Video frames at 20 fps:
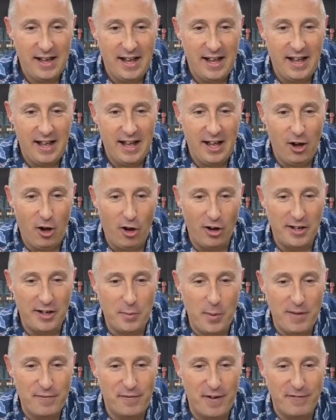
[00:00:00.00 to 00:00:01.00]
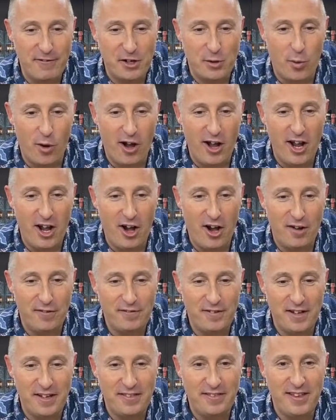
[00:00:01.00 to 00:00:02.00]
Holly went very quiet
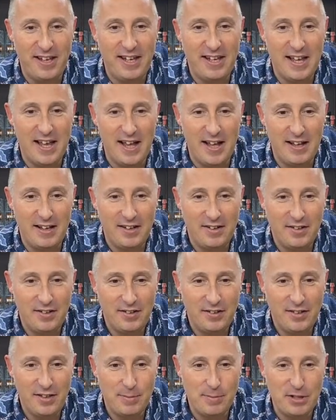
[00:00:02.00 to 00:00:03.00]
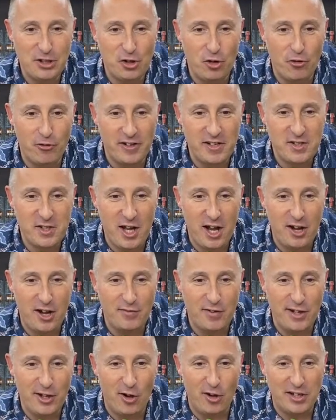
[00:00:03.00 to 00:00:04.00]
after the Midori, so
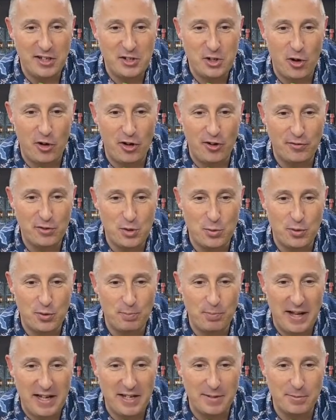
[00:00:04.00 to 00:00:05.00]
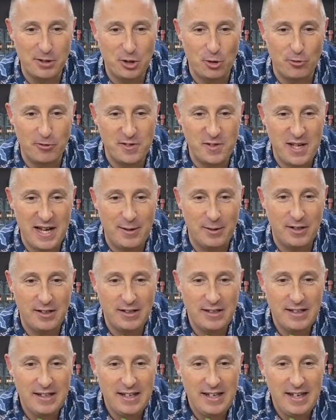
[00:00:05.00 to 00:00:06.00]
hopefully Holly's gone off to make a Midori sour.
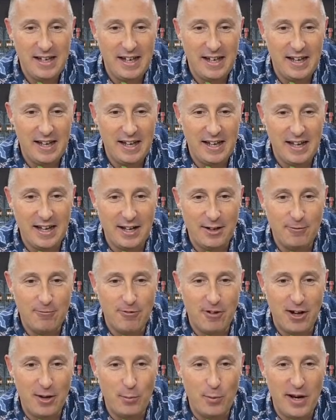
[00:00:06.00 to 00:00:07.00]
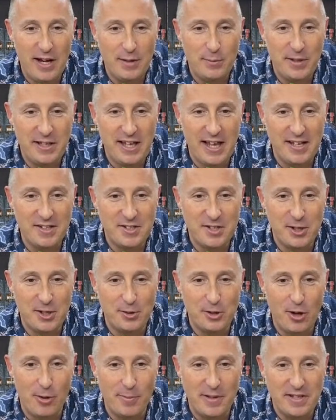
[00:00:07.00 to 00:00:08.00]
Right, where do we get to?
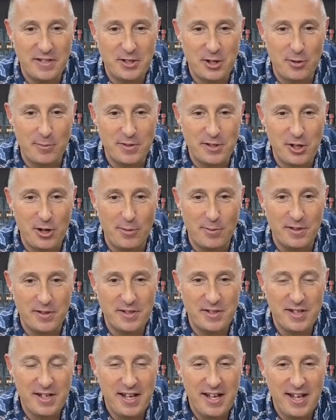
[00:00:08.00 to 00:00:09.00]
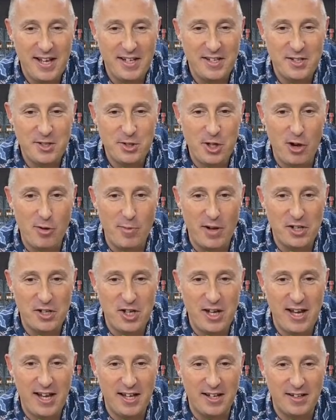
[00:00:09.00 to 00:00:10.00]
Comments. There's so much
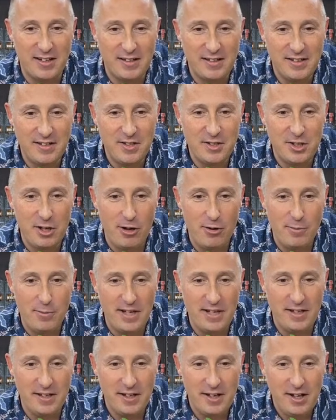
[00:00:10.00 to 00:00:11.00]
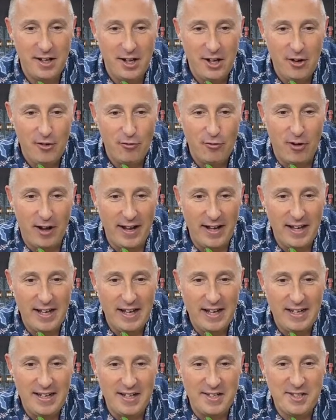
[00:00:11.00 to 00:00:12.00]
here. There's so many. Right,
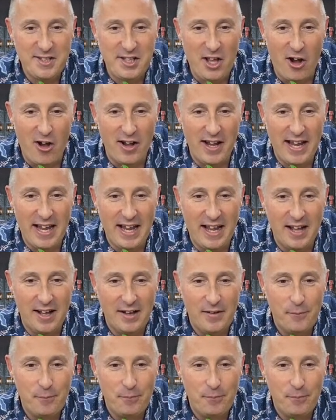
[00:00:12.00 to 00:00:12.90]
let's start here.